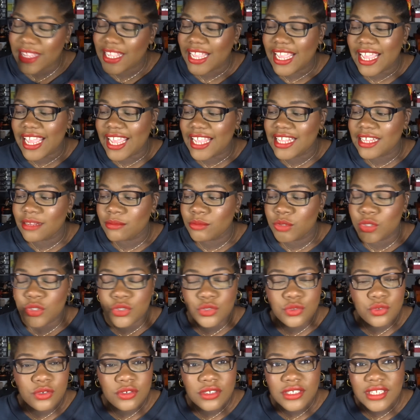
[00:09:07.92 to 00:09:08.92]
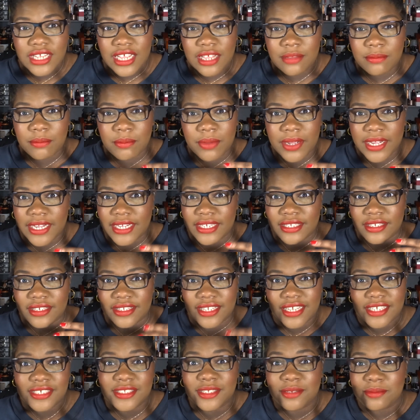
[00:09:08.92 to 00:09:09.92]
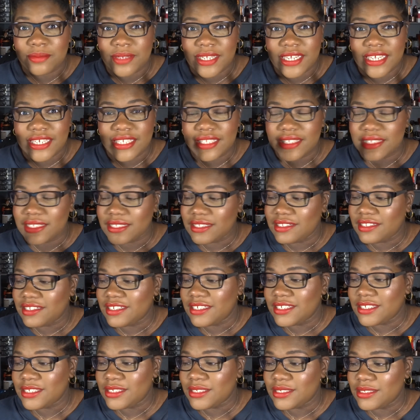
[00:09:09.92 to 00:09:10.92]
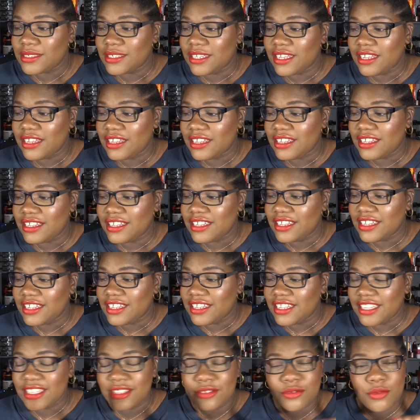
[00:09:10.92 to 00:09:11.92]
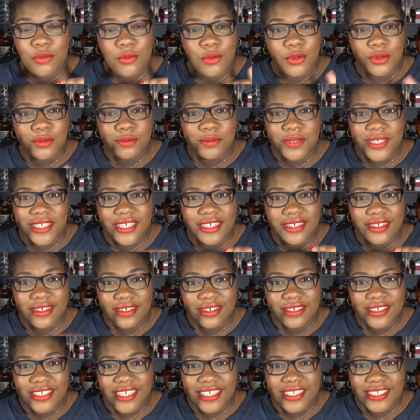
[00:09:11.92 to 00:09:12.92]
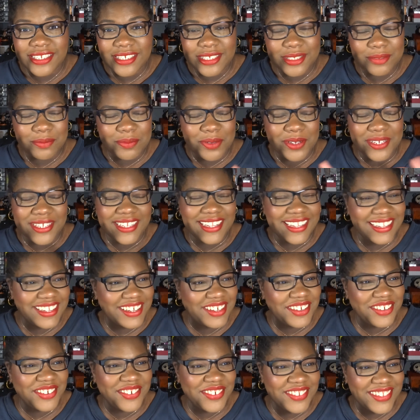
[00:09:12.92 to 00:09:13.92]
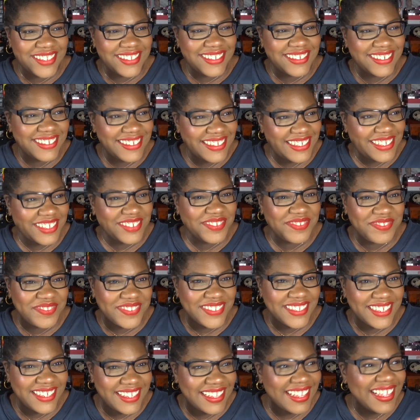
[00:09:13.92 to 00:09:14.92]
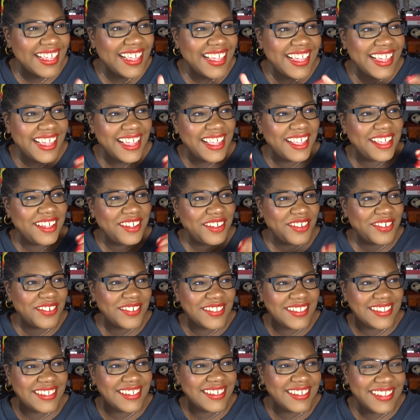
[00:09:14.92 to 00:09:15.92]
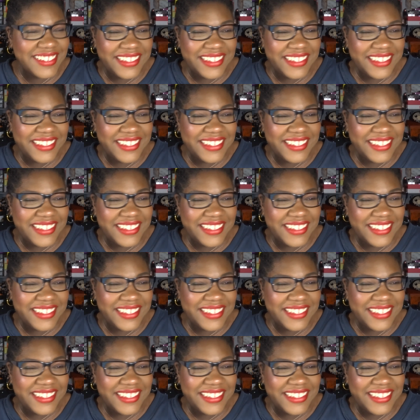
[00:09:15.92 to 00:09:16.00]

And I'm sure that by the next update, it won't be gone at this point. I can't. I can't.